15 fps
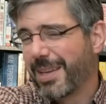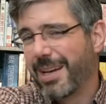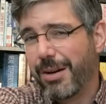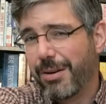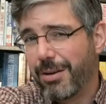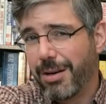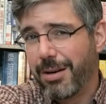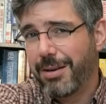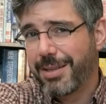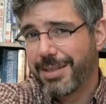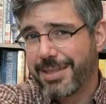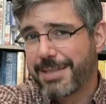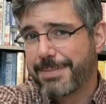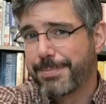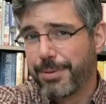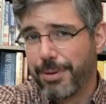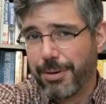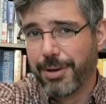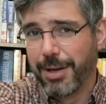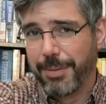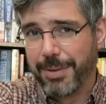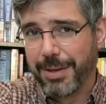How hard is this
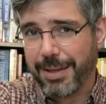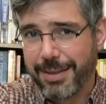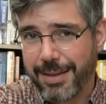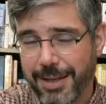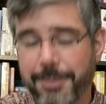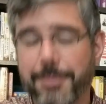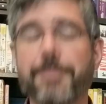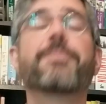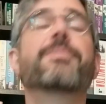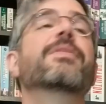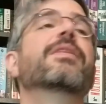programming thing?